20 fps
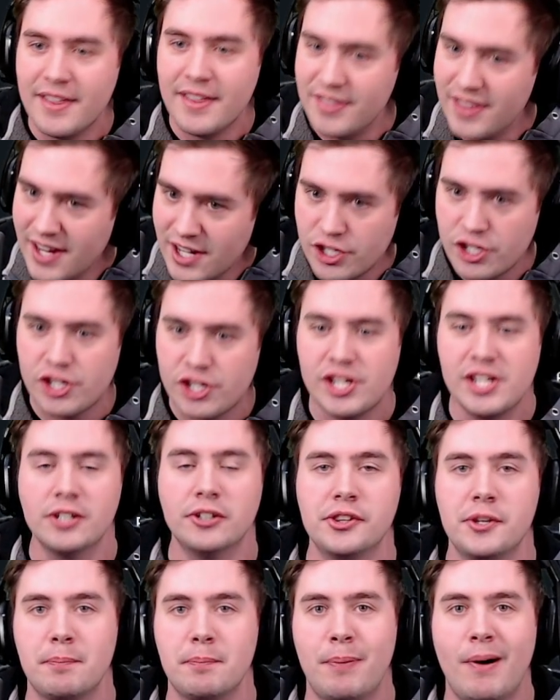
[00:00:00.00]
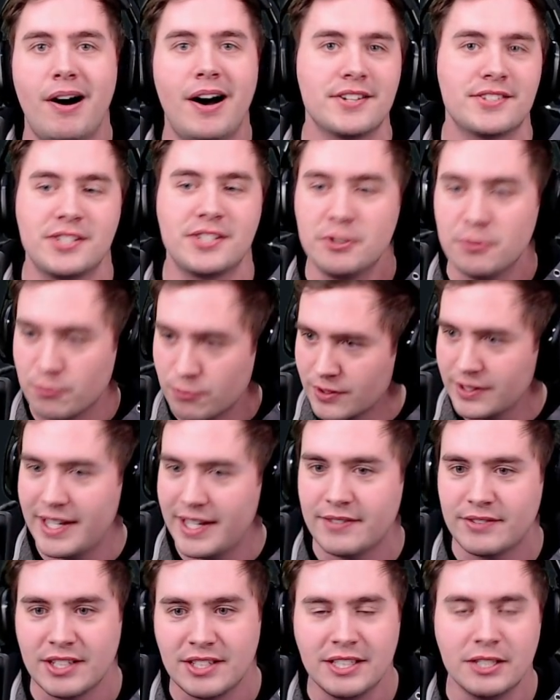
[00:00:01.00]
They shield the boss. You really
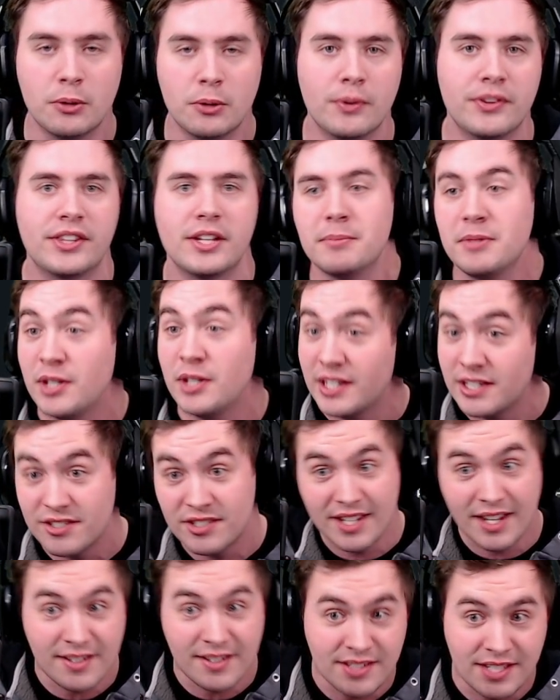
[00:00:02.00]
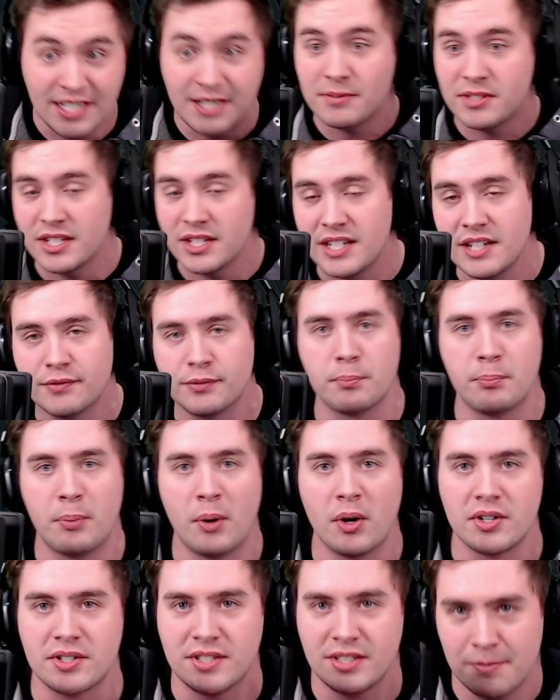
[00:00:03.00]
have to deal with them. You can send teams to different
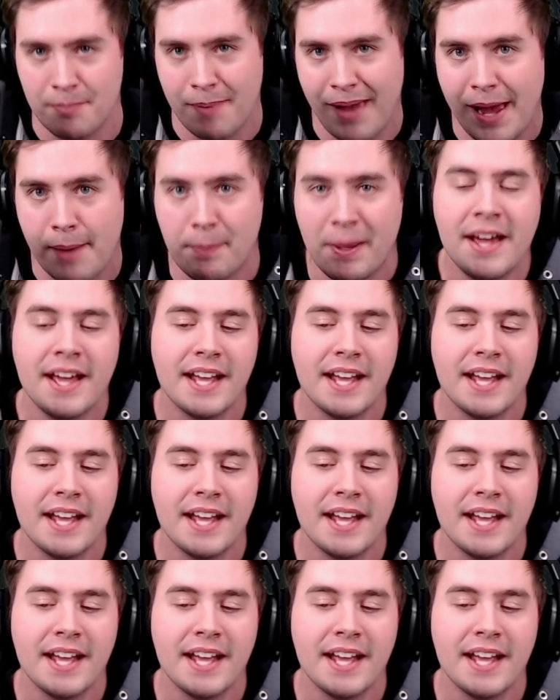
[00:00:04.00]
parts of the map.